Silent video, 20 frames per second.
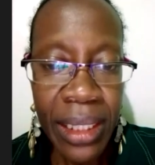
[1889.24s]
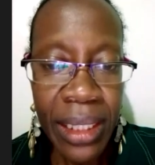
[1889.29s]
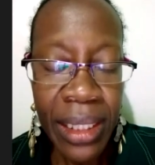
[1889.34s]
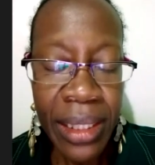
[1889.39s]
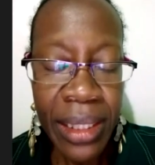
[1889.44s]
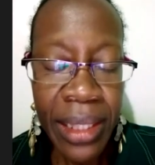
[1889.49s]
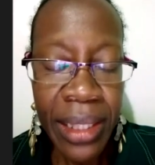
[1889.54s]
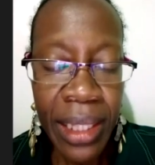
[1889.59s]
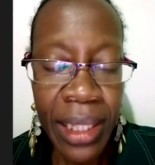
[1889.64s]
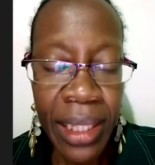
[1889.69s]

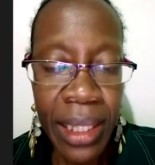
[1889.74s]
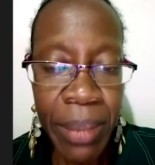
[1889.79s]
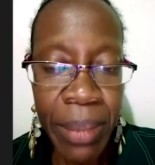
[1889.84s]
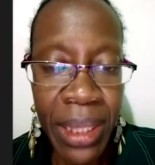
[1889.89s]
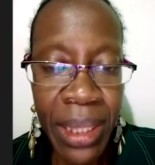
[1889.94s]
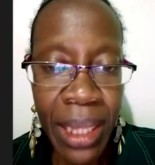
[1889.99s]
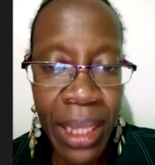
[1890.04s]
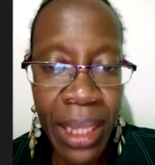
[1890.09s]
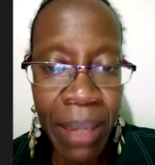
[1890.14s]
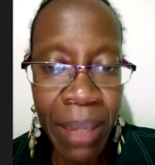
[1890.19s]

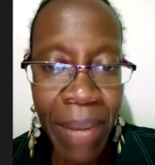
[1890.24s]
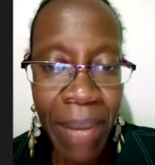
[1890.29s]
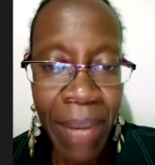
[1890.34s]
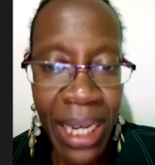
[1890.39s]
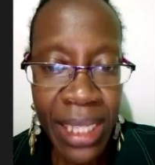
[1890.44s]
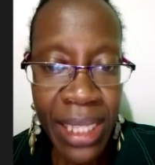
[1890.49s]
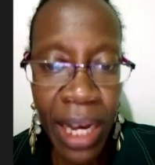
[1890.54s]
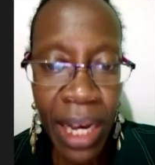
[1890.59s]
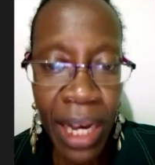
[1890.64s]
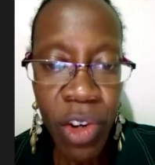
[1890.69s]
the
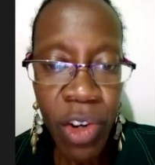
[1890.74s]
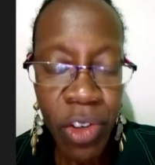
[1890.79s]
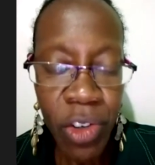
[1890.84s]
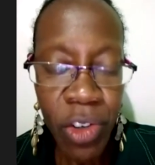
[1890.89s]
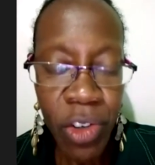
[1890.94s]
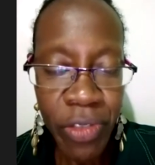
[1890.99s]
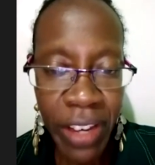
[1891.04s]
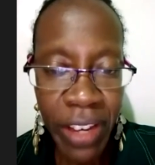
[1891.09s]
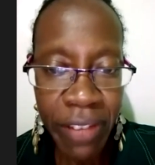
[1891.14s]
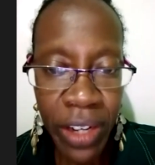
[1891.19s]
marks are out of
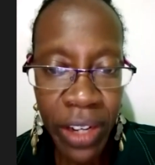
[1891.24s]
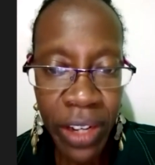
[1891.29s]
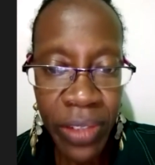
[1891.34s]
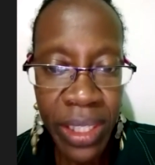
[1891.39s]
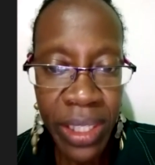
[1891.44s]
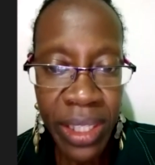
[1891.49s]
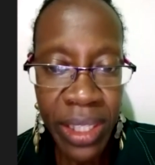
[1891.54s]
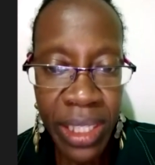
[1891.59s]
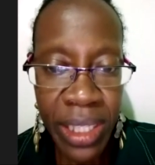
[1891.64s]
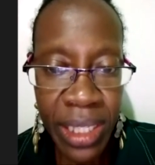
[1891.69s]

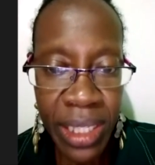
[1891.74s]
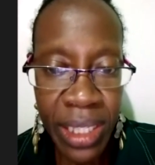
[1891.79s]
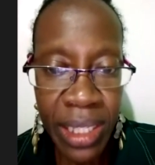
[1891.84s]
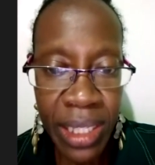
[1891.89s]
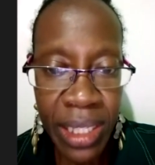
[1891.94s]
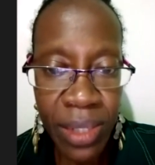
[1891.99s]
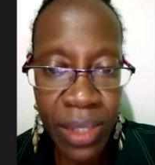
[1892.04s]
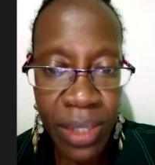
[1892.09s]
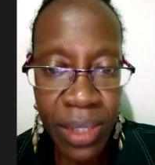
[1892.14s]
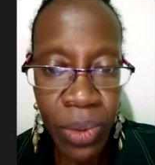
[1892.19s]
500 these
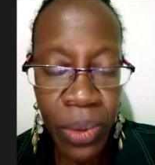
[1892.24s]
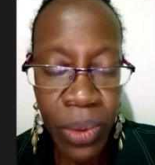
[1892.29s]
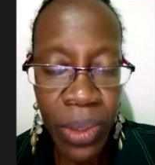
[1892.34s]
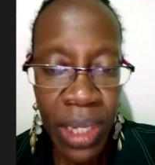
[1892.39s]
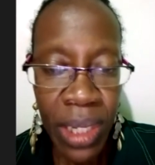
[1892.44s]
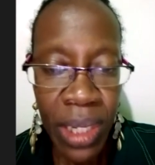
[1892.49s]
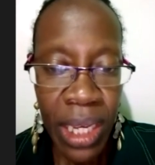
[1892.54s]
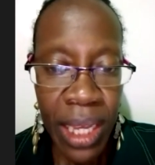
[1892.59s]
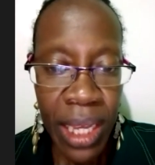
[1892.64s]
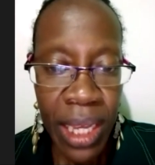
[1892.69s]
days. So
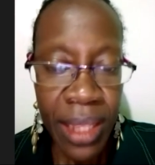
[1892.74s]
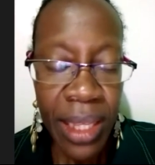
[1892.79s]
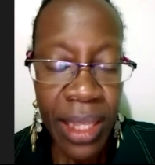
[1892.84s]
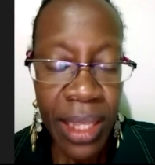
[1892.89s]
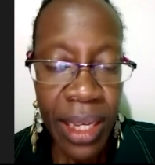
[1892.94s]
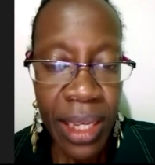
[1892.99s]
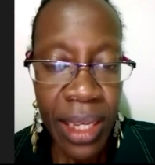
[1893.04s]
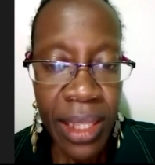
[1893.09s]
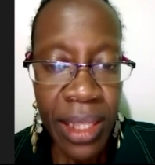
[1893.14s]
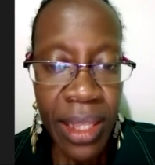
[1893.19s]

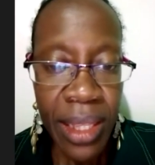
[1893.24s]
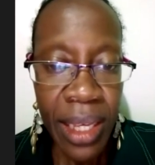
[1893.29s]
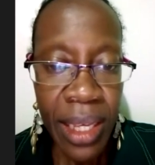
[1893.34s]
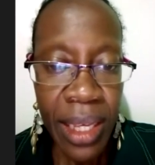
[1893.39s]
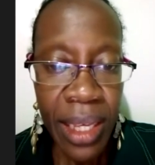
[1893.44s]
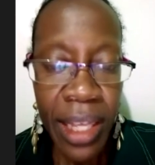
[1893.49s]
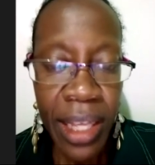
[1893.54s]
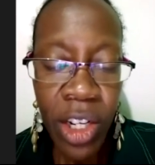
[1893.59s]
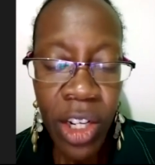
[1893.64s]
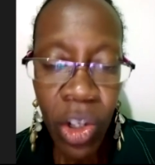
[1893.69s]

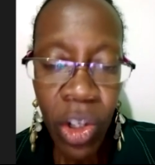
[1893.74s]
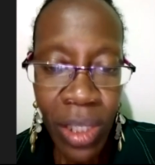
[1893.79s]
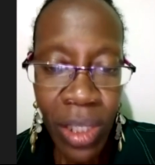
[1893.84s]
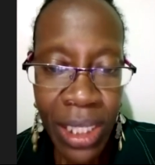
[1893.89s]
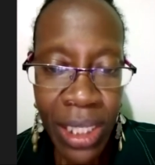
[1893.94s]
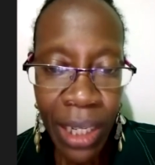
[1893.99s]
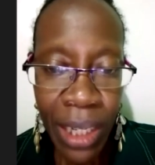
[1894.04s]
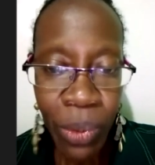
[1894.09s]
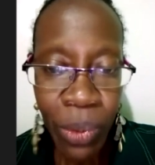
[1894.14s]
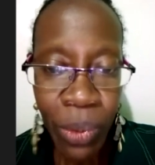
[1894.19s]
the
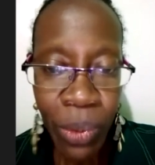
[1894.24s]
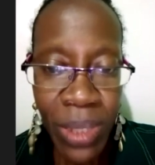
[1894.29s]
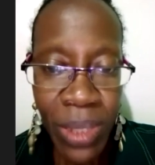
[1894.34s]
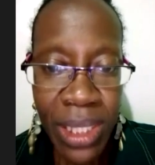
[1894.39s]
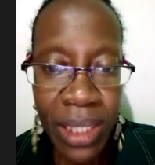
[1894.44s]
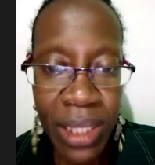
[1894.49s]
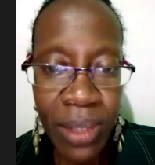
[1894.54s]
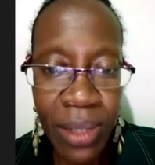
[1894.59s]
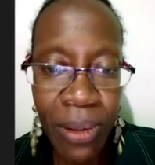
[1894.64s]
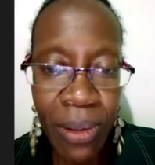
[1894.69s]
daughter
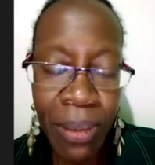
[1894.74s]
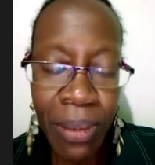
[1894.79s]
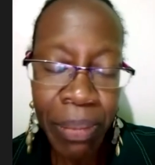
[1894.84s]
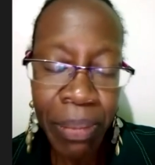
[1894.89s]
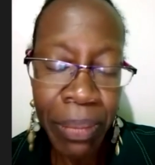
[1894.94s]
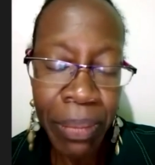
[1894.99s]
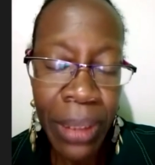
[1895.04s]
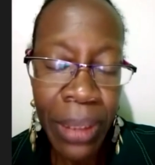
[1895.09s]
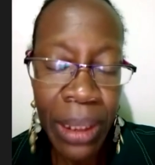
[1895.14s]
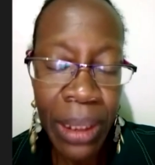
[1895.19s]
was,
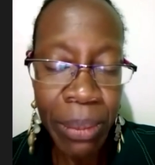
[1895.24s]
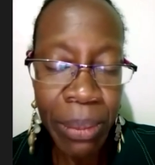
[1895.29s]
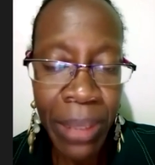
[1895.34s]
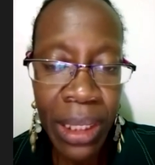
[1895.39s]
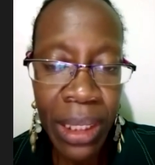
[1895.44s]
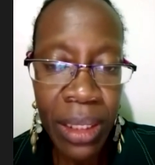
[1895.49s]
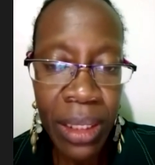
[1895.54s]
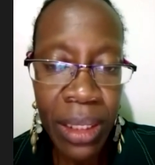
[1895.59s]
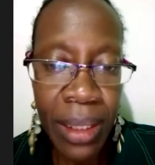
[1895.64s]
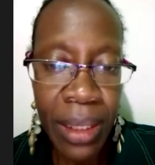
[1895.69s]

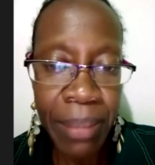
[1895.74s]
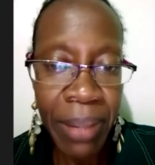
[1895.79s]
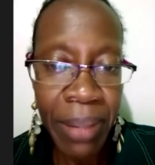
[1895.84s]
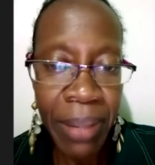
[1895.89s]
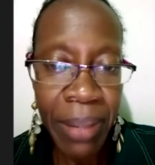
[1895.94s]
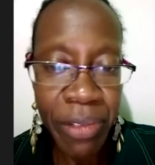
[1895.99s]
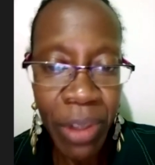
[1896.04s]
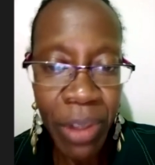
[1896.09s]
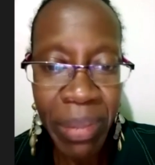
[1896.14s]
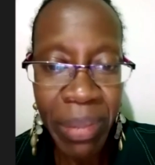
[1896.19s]

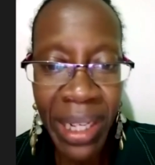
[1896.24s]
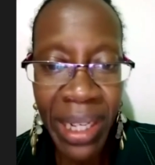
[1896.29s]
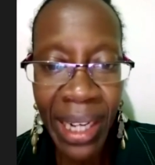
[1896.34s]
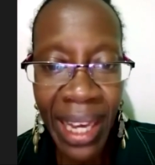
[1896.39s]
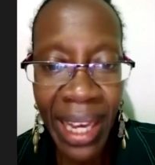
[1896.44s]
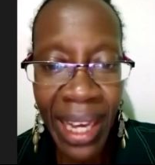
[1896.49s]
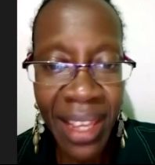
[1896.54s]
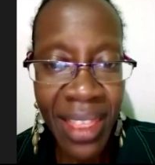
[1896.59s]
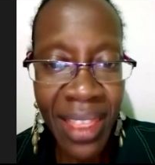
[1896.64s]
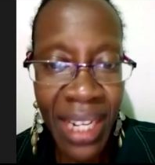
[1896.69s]
performing
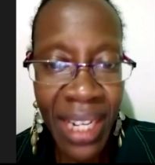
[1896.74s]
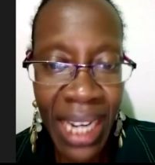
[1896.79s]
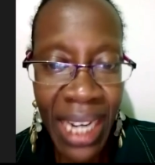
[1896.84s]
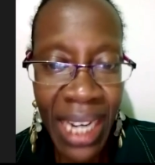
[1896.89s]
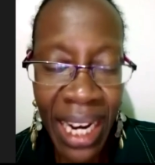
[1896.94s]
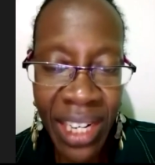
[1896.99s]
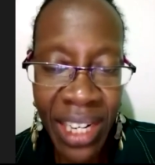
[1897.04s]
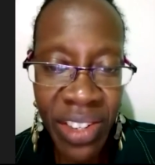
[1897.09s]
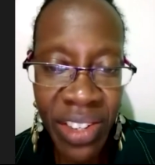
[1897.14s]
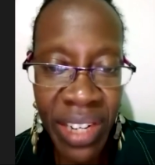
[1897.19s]
like
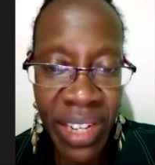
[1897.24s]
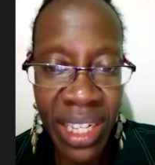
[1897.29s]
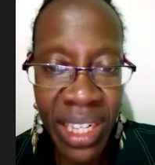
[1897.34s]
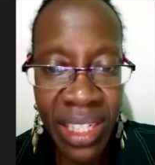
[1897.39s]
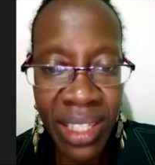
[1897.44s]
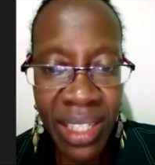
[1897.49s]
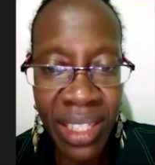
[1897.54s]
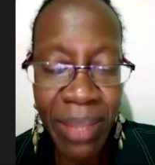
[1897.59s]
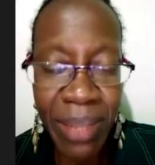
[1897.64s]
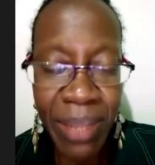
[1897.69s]

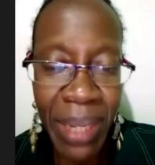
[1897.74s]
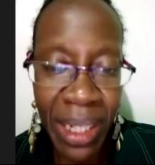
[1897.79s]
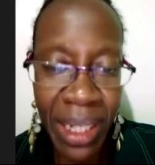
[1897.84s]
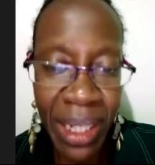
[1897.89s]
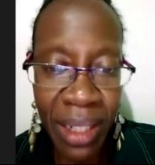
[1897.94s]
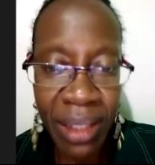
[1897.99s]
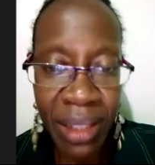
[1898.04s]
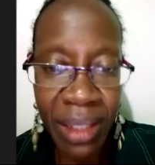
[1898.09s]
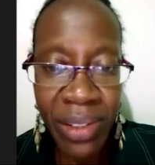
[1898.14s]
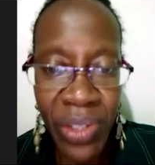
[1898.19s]
300.
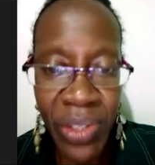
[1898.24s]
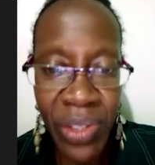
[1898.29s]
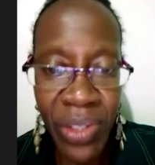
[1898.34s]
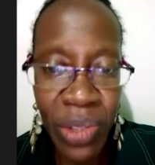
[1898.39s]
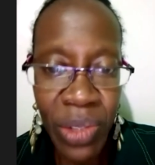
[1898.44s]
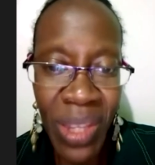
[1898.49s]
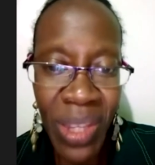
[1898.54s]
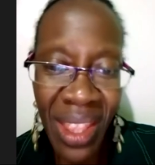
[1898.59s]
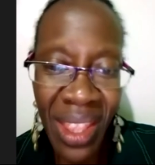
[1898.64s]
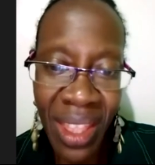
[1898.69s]
She was
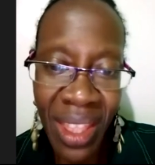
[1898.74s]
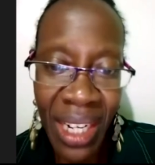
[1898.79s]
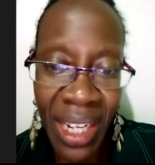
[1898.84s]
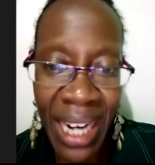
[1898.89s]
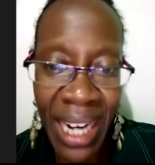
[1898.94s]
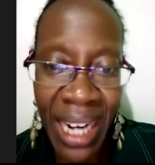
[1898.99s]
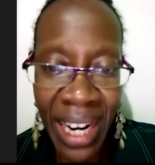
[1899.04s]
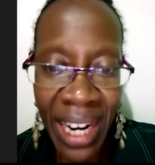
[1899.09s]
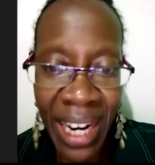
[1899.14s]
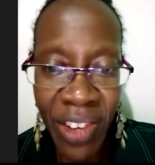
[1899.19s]
doing
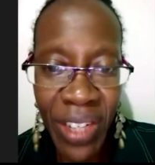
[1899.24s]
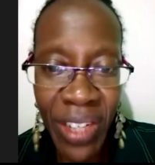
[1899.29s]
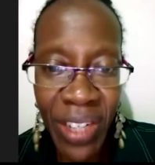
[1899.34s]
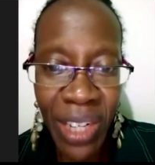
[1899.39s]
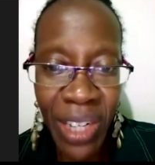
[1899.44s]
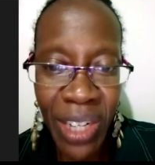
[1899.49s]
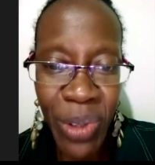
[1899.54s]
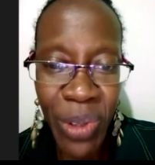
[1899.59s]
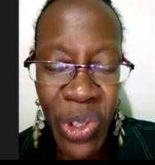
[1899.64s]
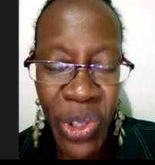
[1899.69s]
300,
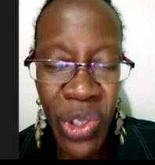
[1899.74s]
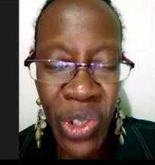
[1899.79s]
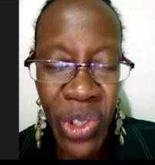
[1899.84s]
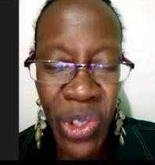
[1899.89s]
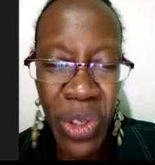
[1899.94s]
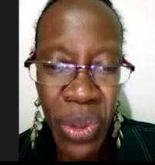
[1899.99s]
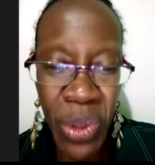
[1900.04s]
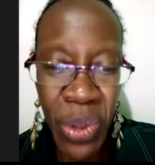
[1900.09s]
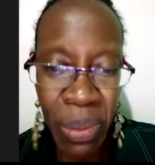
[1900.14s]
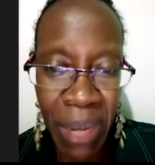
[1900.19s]
which was not
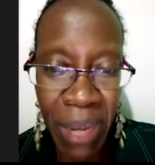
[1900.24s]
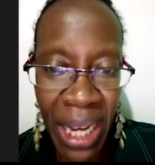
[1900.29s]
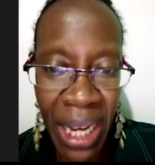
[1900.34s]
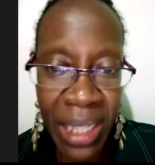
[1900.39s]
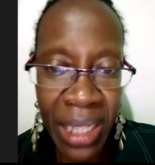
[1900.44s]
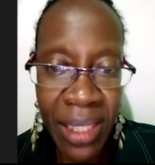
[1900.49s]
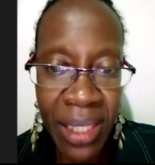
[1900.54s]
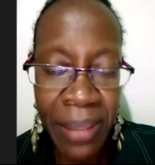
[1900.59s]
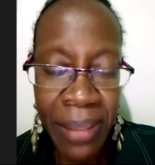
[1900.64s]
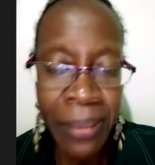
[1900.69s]
too
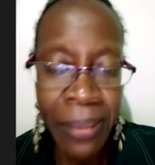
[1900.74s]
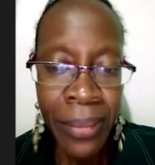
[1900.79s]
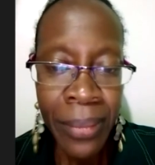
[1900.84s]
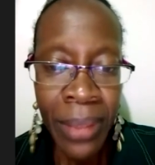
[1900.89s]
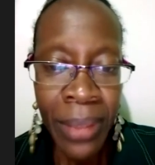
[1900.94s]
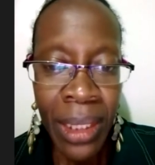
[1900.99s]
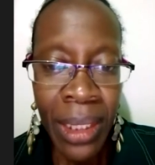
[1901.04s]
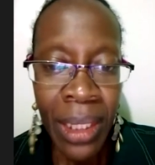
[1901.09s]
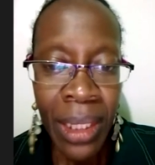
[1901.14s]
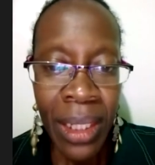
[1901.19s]
bad.
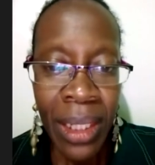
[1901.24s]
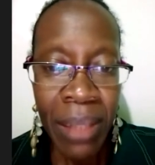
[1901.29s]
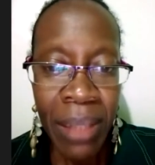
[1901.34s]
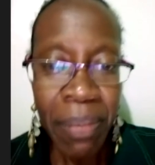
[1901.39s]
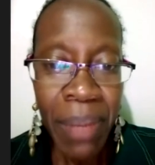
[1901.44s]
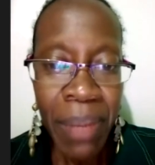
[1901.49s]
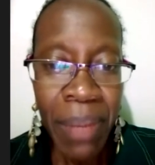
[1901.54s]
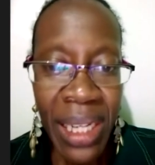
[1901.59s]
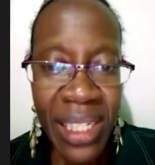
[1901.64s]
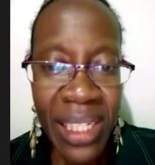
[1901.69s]

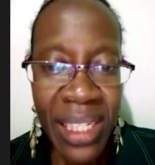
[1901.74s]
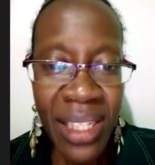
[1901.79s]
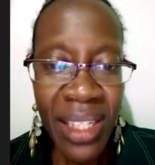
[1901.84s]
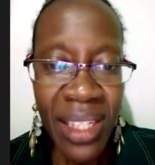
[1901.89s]
But